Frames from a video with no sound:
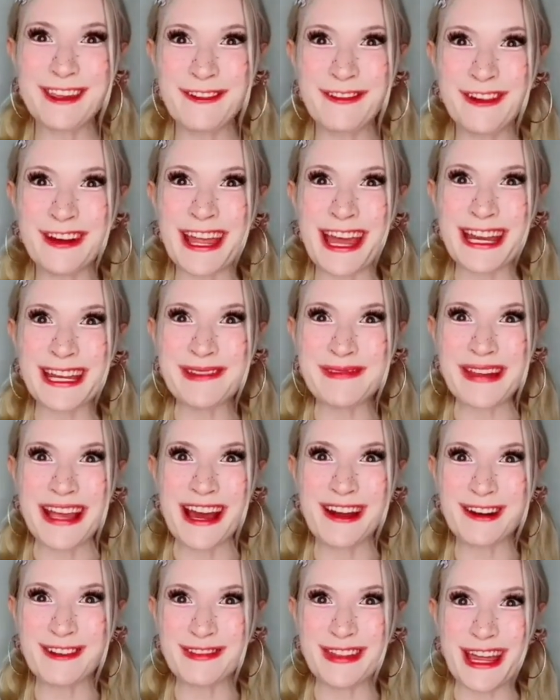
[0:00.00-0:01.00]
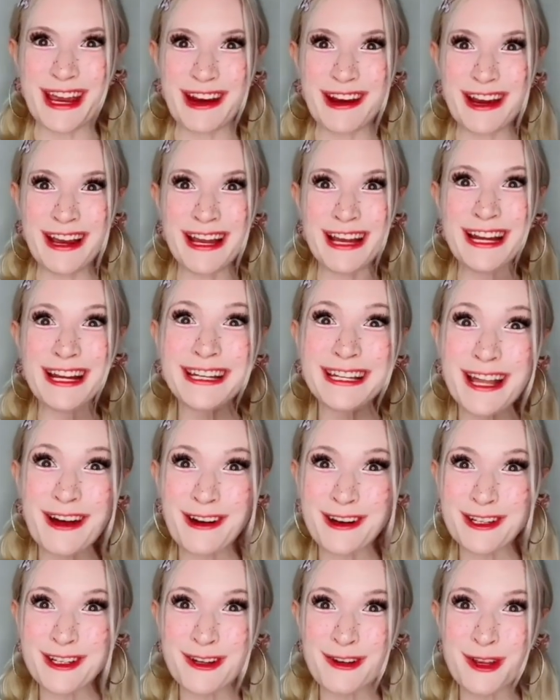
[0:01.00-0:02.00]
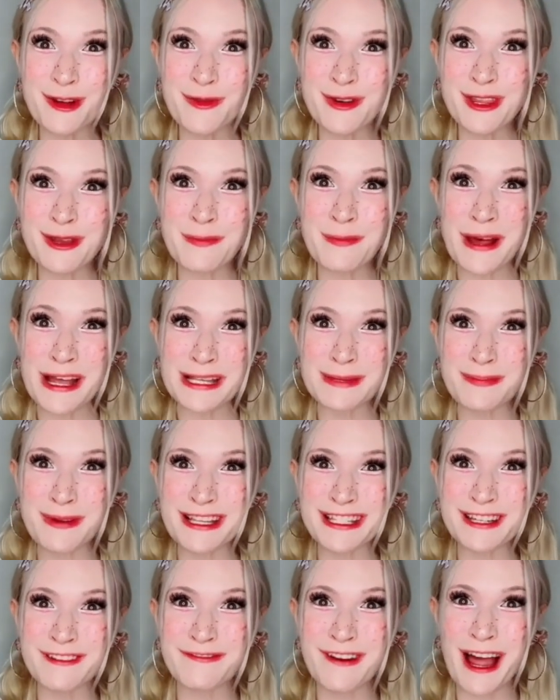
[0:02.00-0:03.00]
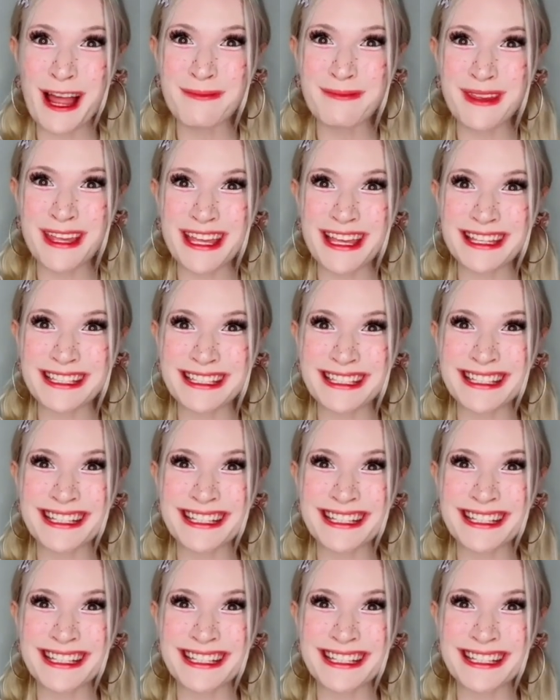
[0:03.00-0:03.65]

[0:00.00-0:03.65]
Thank you for getting me out of there. Now I'll show you where the best place to find me